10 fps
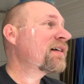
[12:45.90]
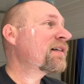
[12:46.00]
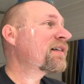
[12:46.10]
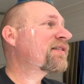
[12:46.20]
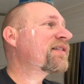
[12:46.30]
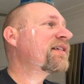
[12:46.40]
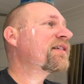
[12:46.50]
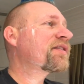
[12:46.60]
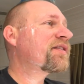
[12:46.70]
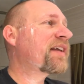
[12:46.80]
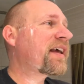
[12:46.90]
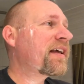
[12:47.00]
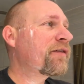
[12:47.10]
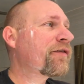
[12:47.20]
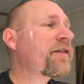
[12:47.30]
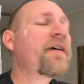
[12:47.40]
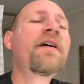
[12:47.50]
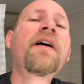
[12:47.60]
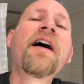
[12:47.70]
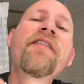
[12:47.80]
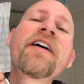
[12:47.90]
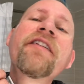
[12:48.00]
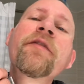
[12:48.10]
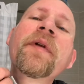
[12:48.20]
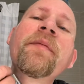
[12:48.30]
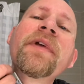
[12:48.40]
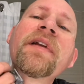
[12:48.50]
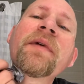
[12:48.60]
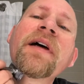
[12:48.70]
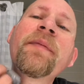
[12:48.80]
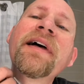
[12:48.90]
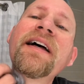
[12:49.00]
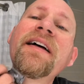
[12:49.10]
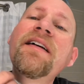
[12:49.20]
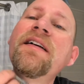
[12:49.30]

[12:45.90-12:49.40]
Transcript: Let's see, Nurse Dave. Have I ever been bitten by a pet?